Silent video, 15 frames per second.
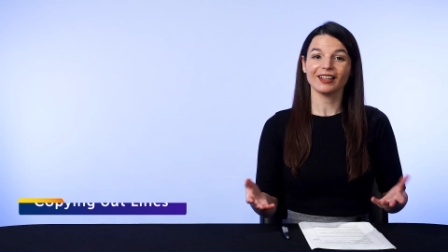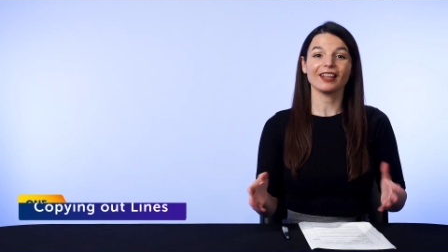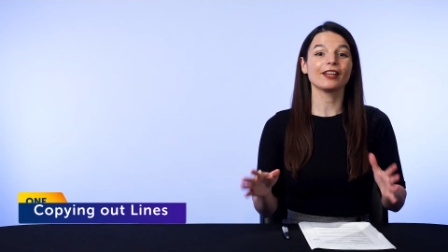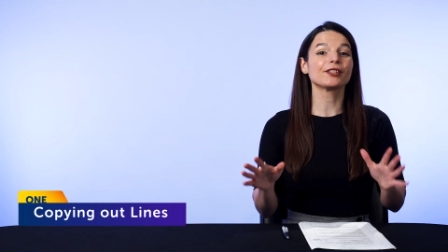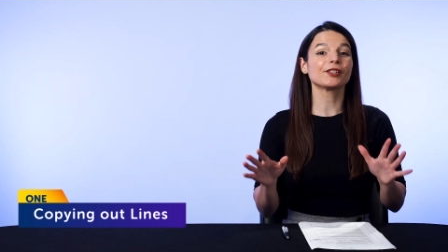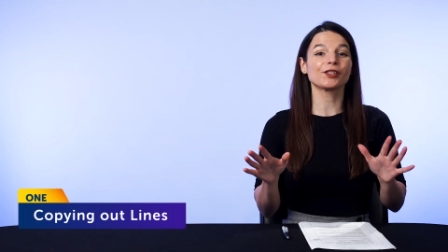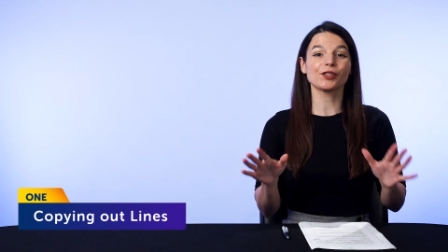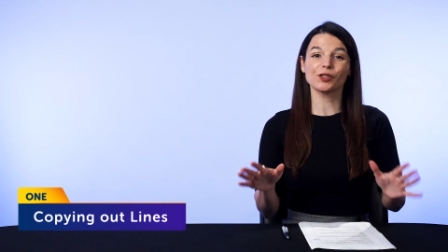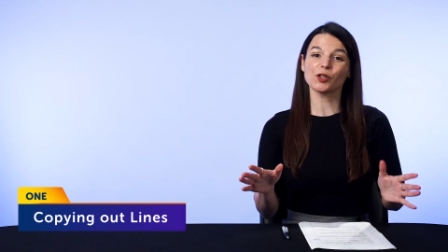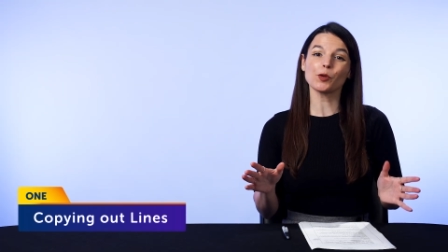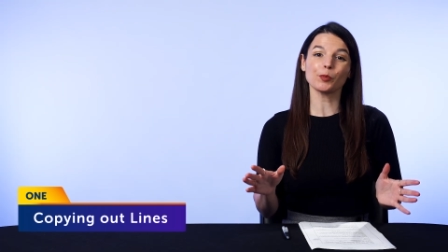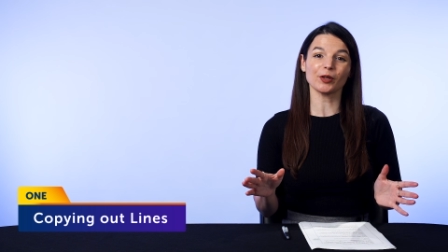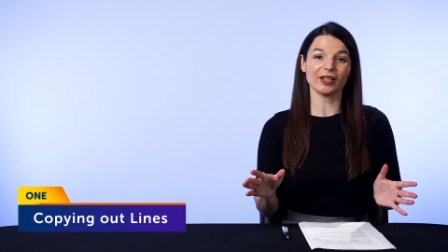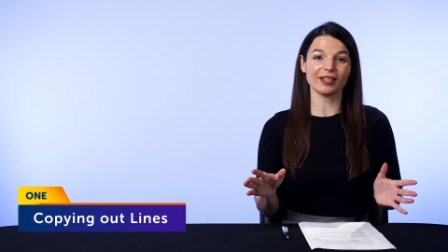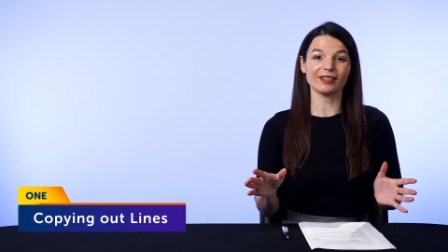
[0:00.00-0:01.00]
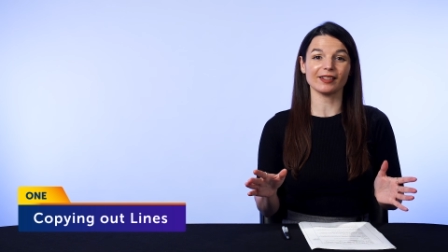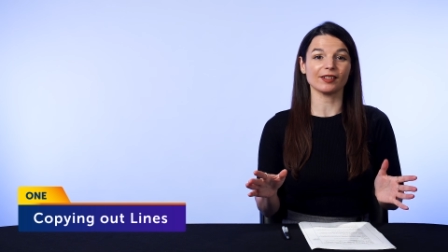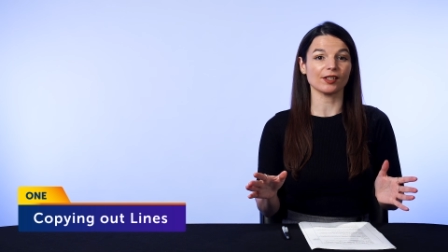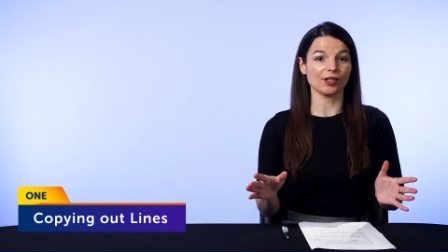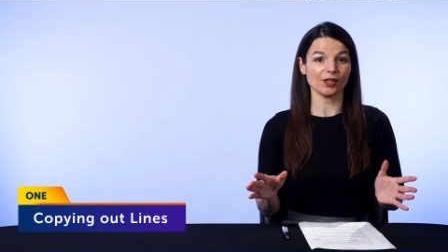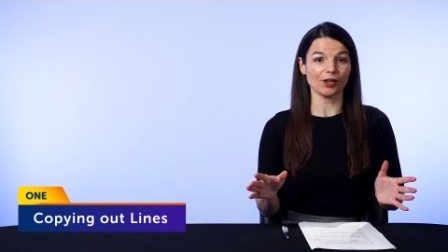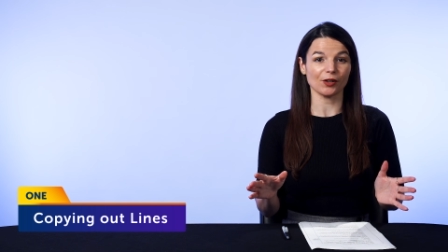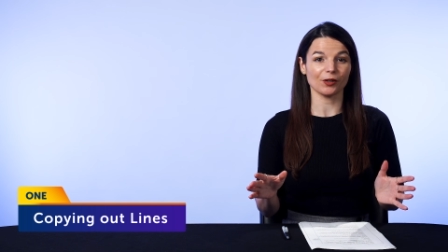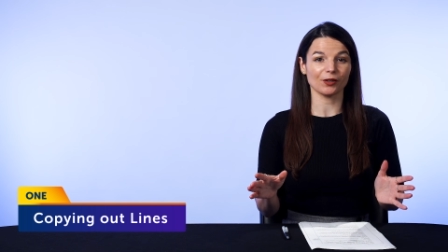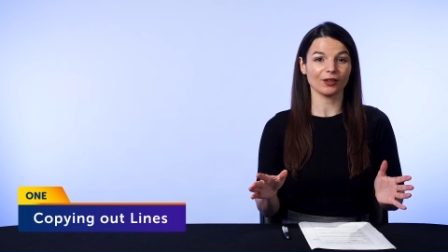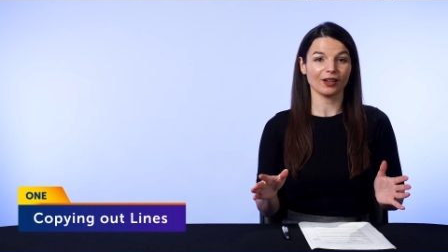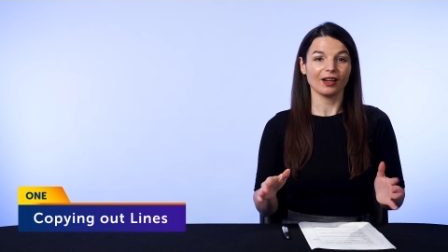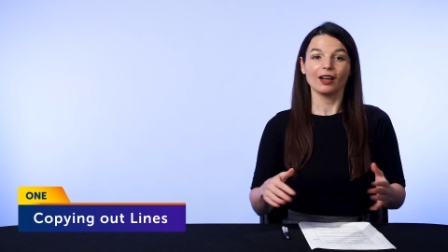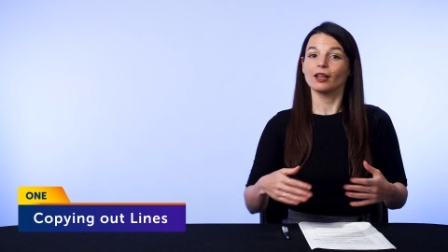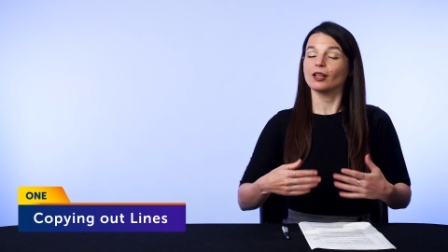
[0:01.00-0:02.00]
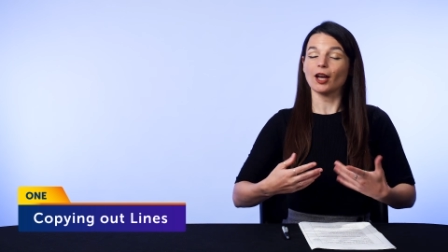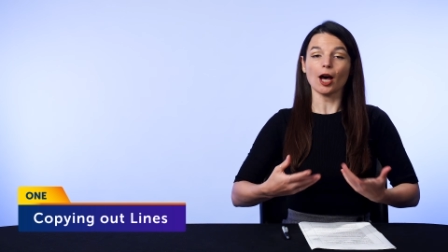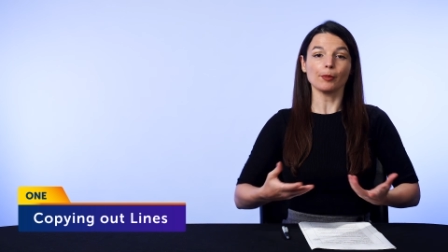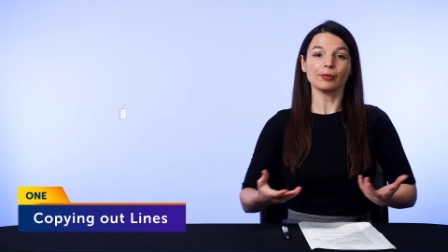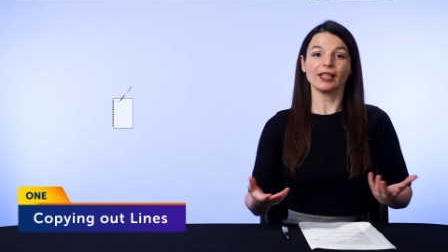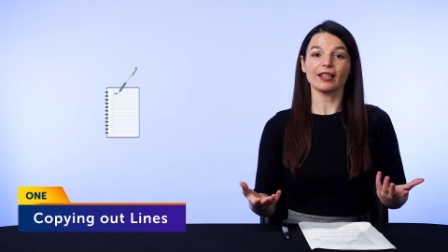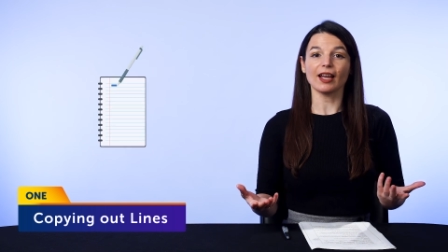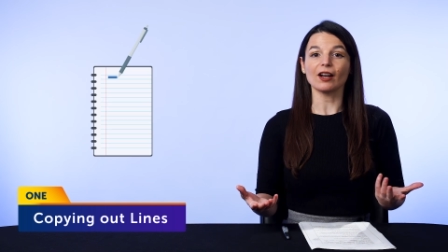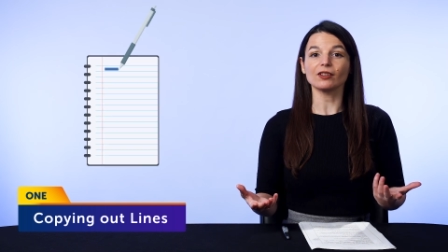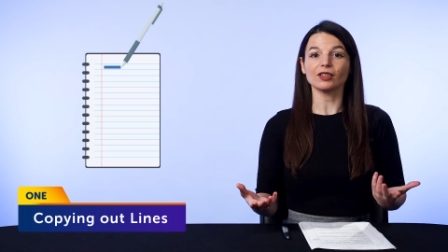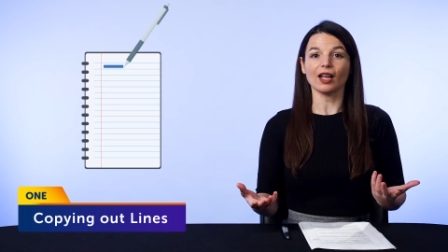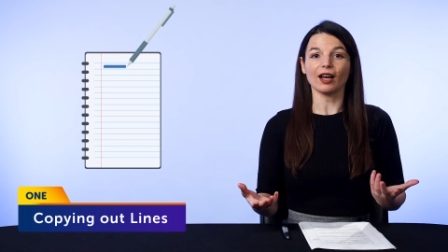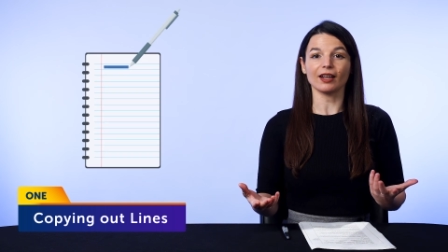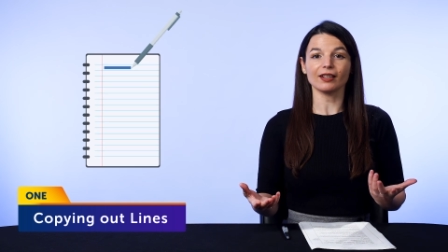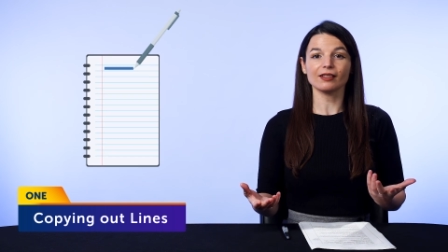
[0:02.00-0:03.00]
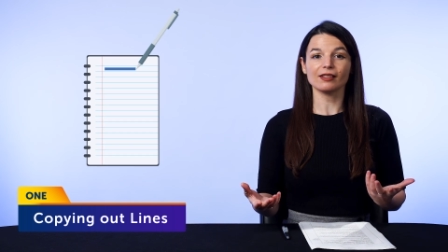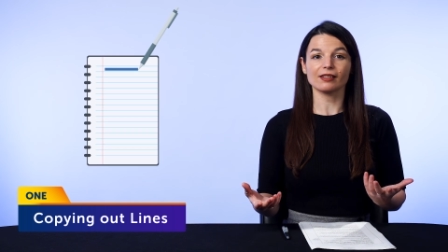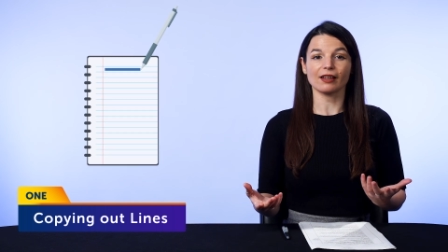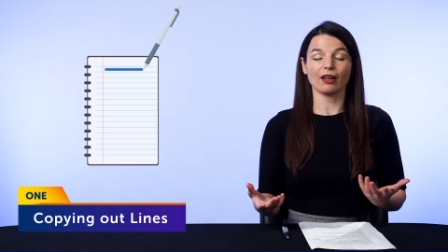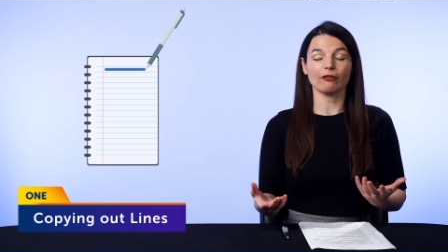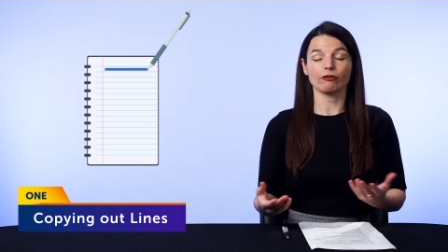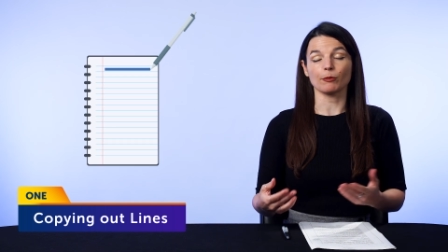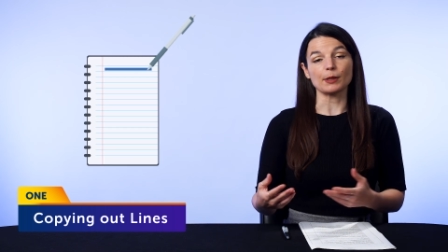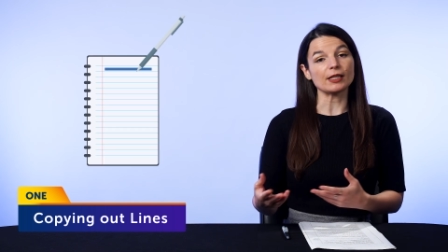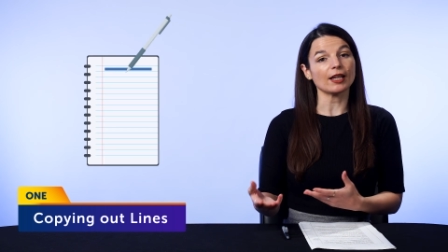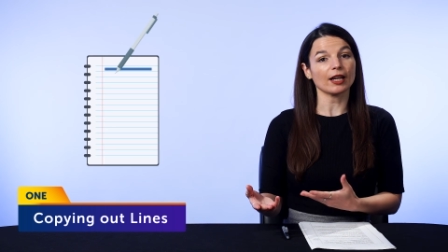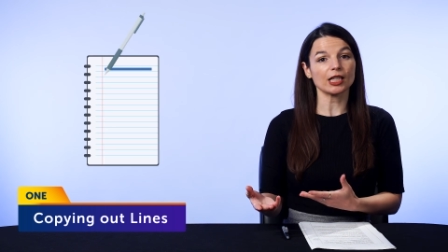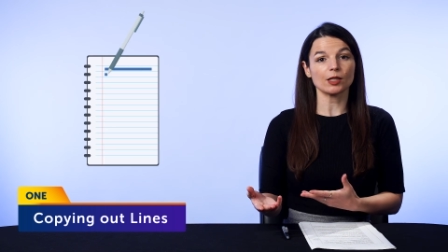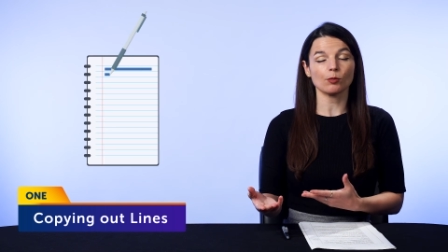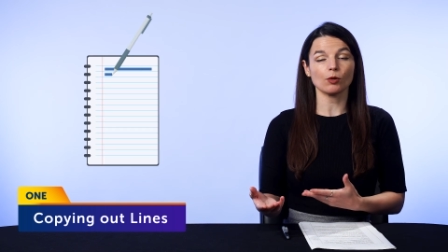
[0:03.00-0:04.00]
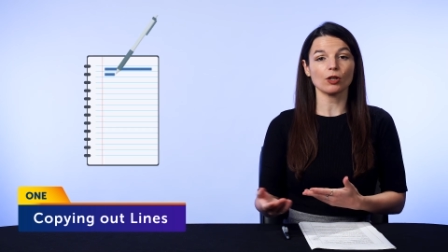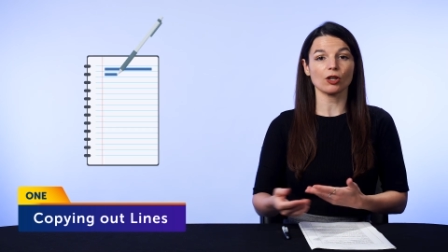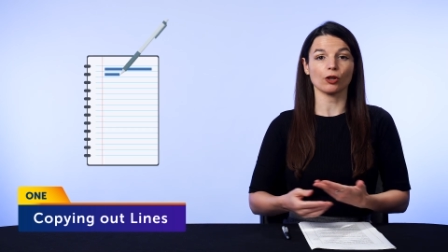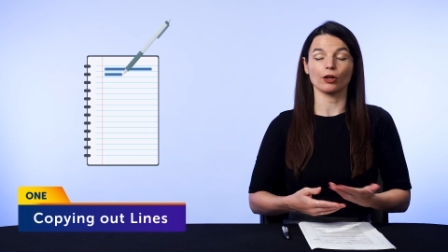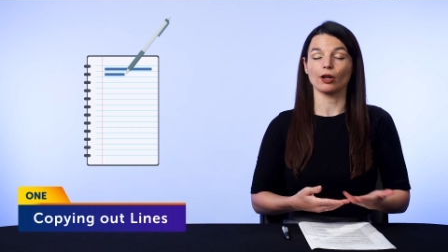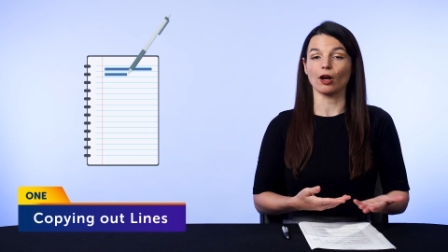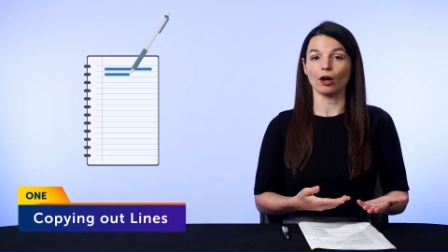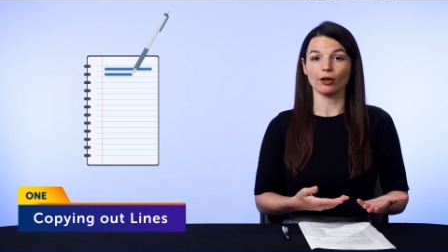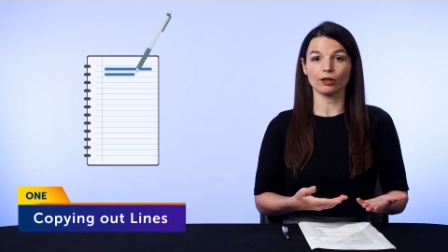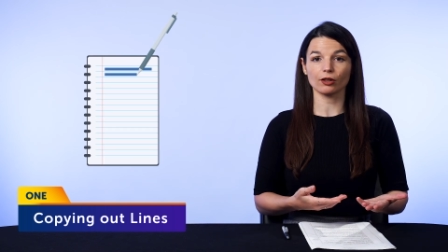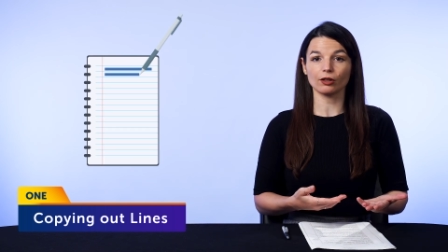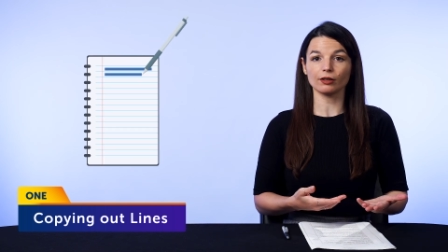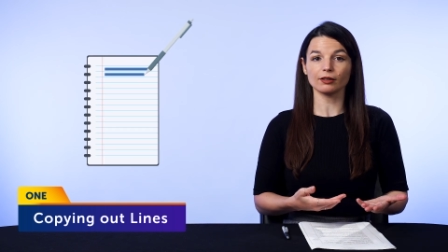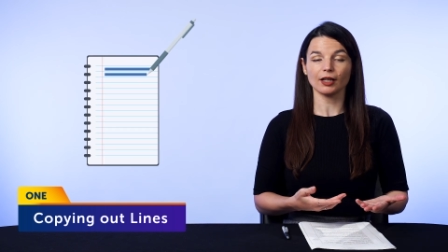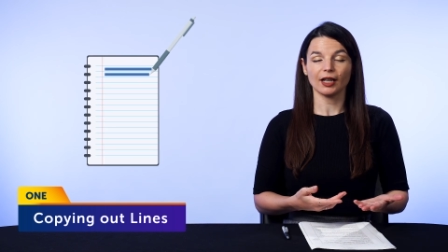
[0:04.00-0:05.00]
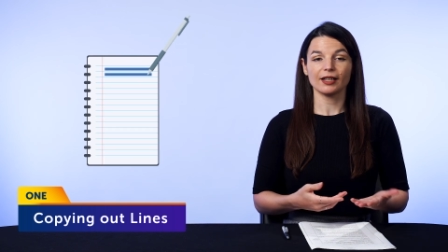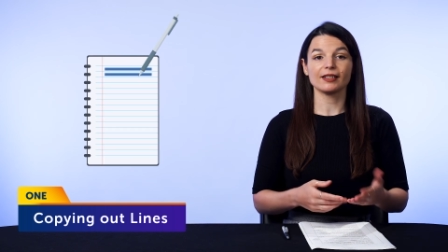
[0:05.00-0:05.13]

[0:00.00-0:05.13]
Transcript: it's super easy to do. Copying out lines, say from a textbook or an article,